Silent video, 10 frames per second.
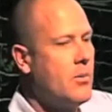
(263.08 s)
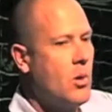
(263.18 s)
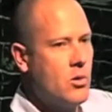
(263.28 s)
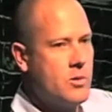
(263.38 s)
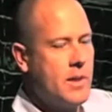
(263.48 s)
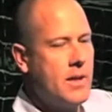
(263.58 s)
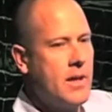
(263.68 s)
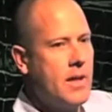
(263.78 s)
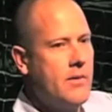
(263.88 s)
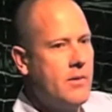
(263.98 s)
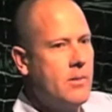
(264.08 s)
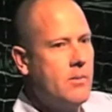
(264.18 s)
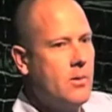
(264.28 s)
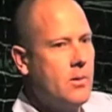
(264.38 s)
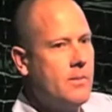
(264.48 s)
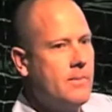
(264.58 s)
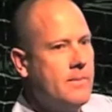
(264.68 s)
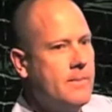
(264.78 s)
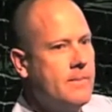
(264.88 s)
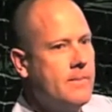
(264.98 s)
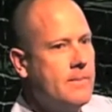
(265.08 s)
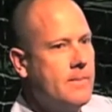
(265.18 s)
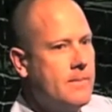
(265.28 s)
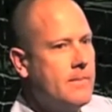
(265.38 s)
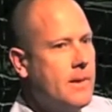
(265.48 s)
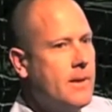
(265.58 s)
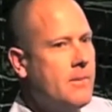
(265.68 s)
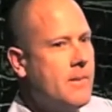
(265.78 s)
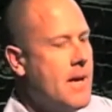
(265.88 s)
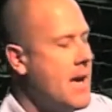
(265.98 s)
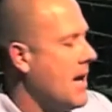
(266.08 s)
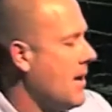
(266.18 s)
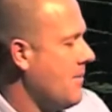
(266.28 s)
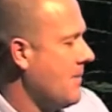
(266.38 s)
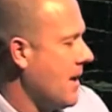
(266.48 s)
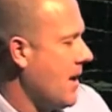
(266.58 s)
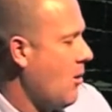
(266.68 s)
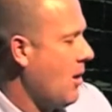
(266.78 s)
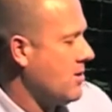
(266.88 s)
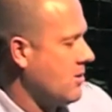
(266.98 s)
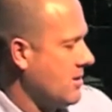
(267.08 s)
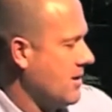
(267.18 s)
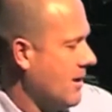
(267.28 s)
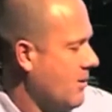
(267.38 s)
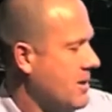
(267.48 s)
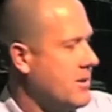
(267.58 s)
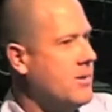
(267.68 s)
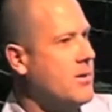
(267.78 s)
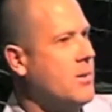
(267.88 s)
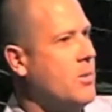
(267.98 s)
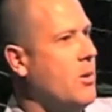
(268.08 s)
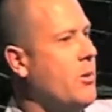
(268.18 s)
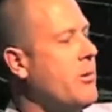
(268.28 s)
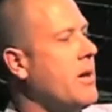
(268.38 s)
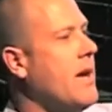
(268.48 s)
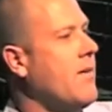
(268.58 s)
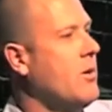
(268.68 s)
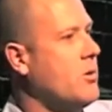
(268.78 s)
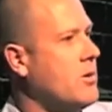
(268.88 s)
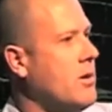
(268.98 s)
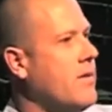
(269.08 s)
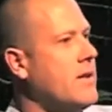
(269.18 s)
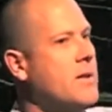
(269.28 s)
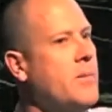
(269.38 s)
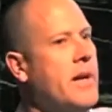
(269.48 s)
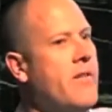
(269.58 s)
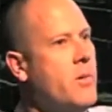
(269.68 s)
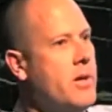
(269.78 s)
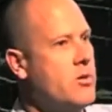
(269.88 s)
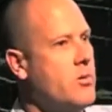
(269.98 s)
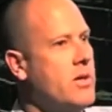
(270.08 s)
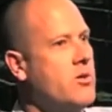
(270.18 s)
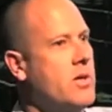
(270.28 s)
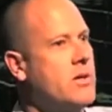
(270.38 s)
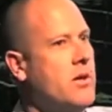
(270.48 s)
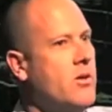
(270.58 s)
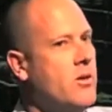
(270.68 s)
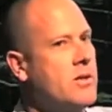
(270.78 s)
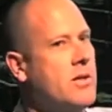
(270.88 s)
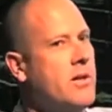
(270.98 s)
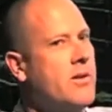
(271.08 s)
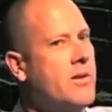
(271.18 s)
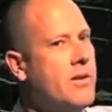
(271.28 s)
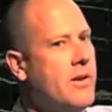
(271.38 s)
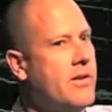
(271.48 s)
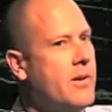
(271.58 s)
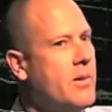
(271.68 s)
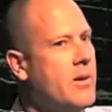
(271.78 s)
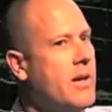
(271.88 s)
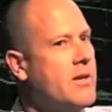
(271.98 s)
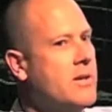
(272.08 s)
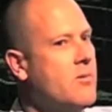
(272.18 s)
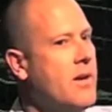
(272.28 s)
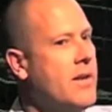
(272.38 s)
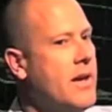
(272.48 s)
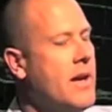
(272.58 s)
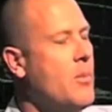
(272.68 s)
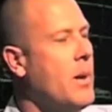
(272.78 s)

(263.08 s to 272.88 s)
Paul's been down there, haven't you, Paul? Yeah. I won't do it to you, Paul. We were going to have a little surf lesson, but everybody's really dressed so nicely. I don't think we could actually run that now.